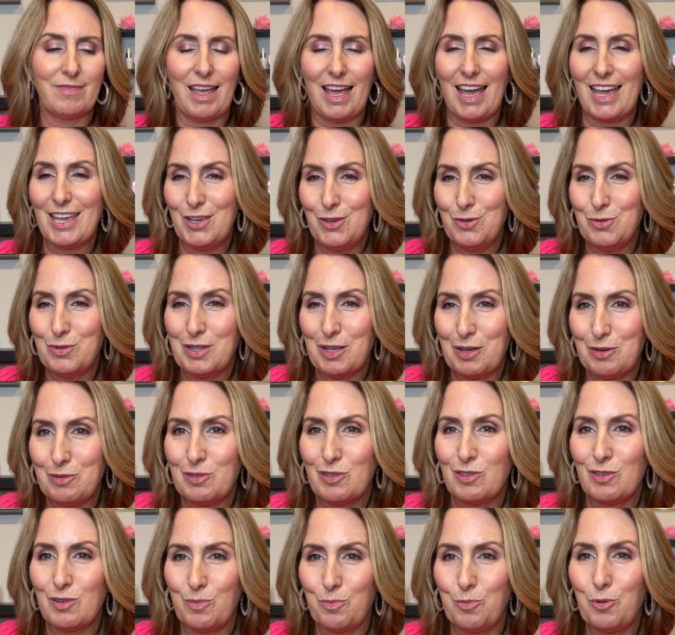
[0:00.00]
I use
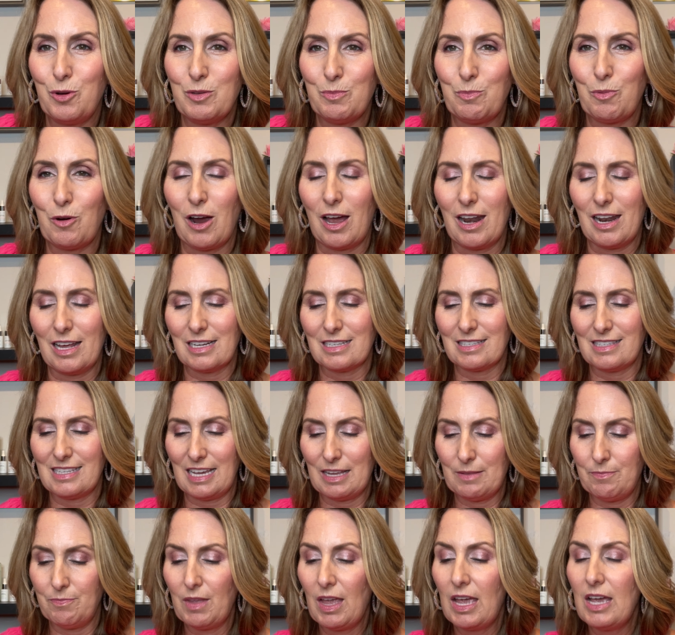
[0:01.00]
those to put products
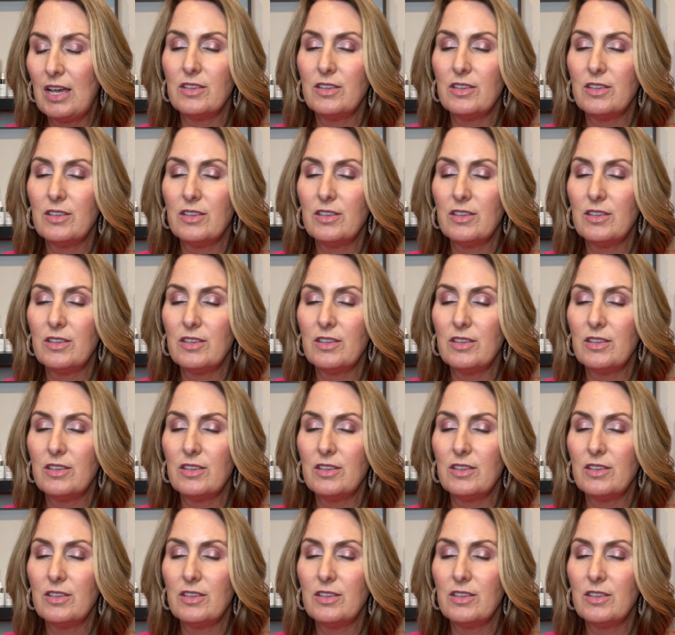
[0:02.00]
in.